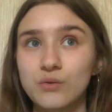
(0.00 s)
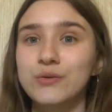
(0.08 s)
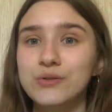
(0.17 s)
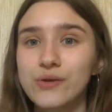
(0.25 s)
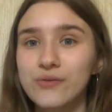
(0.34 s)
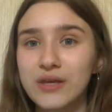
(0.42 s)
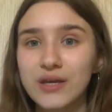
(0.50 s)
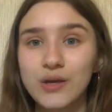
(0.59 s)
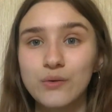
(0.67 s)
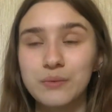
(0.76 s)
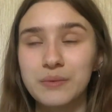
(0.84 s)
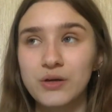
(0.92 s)
I also think
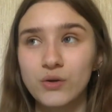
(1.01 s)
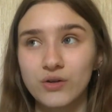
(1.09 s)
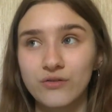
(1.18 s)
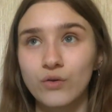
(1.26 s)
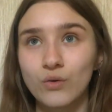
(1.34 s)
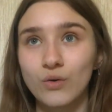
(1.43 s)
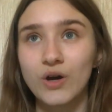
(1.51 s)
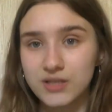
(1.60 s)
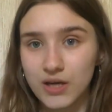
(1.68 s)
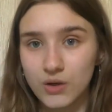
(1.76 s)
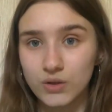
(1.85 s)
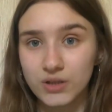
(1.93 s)
it would be good for
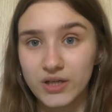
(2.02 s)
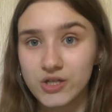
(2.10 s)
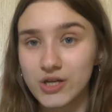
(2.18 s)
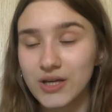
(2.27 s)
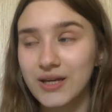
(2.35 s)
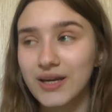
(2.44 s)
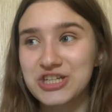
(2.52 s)
psychology,